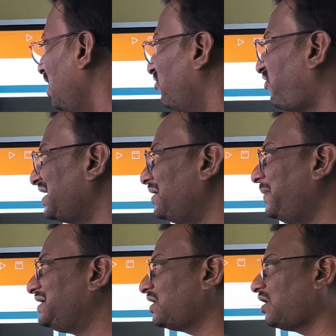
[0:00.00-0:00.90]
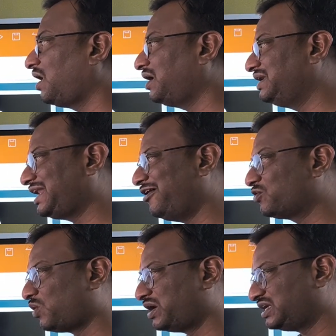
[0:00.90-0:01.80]
fundamental or
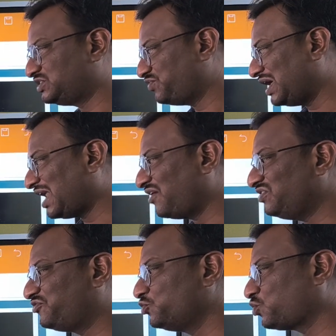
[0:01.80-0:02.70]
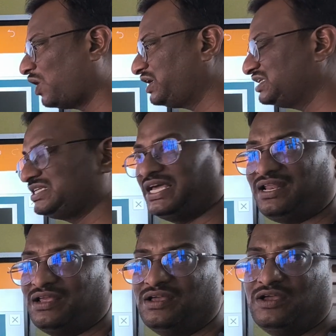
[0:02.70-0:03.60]
derived quantities. We are having few quantities
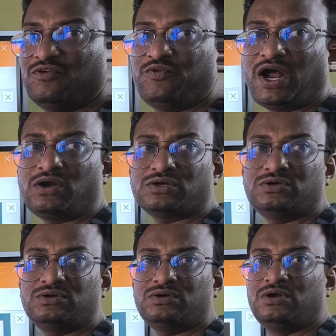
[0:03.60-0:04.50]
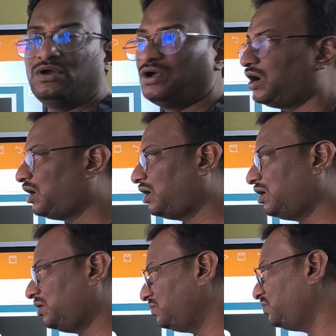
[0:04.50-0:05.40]
here. We have to
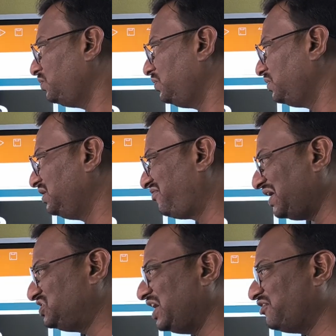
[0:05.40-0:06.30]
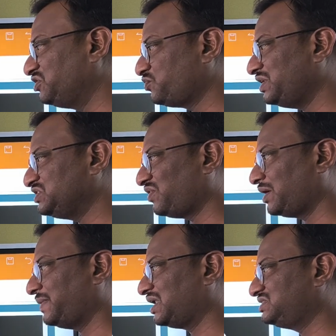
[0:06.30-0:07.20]
differentiate which one is
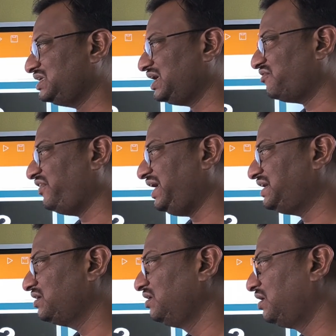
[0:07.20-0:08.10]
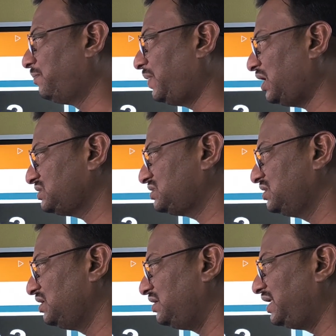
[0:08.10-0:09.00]
fundamental. See here, weight, mass,
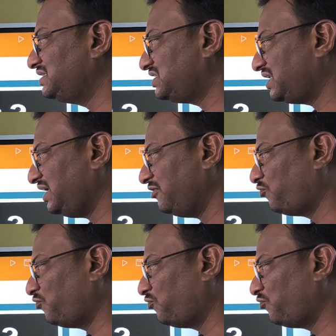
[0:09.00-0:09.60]
density,